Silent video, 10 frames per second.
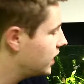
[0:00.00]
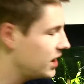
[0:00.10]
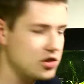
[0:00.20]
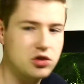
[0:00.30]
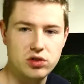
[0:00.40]

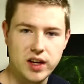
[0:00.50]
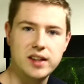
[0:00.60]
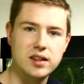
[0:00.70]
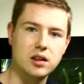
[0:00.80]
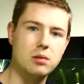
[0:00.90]
is
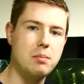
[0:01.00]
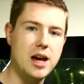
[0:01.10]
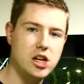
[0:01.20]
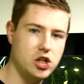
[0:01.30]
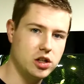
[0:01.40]
creating a
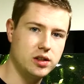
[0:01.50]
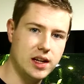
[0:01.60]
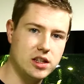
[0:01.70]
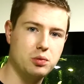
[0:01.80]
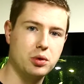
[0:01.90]
major
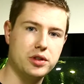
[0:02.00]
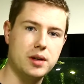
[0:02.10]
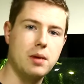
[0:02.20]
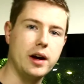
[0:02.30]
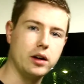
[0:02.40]
dead spot
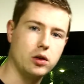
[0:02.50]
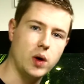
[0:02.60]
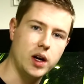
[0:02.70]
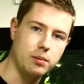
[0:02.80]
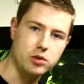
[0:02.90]
in my
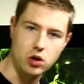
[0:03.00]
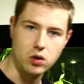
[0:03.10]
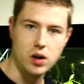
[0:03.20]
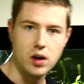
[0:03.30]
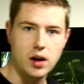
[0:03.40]
aquarium. So
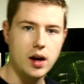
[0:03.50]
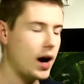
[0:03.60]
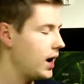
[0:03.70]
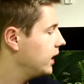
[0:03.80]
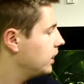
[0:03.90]

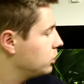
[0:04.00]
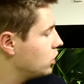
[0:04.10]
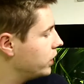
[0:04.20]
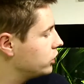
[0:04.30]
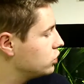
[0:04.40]
I am
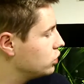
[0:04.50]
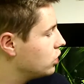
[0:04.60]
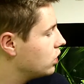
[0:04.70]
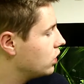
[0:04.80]
going to